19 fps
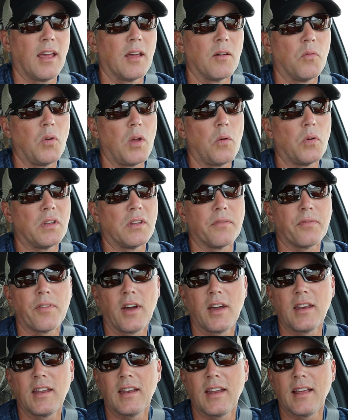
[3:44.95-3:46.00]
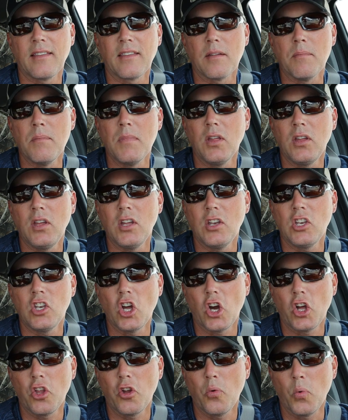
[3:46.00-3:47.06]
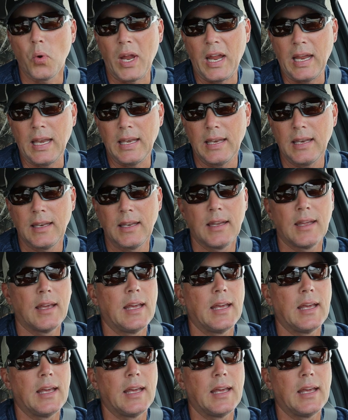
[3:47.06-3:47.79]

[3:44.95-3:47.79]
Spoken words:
And we would define it as $1 million rain.